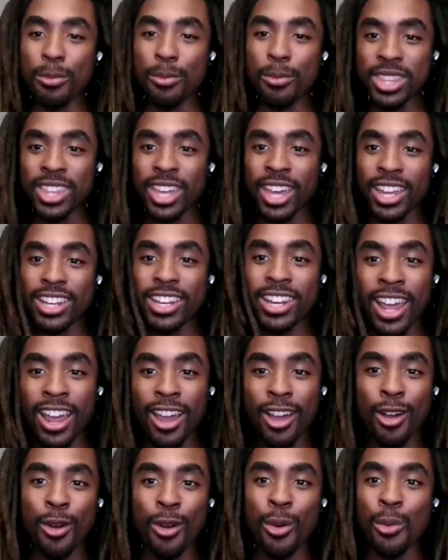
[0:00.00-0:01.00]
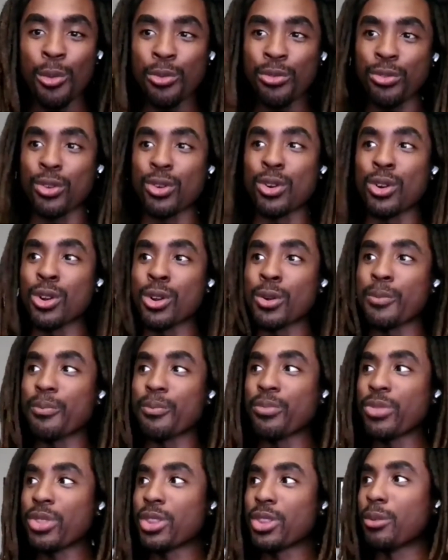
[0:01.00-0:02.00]
I'll be that now for
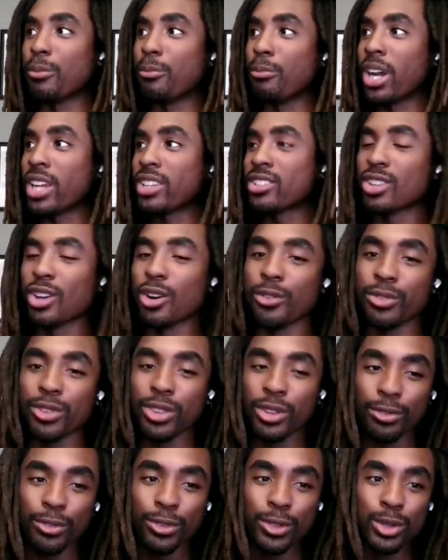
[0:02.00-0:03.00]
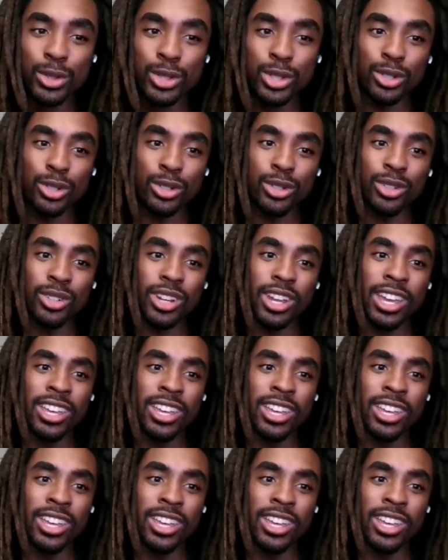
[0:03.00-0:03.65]
myself in the future.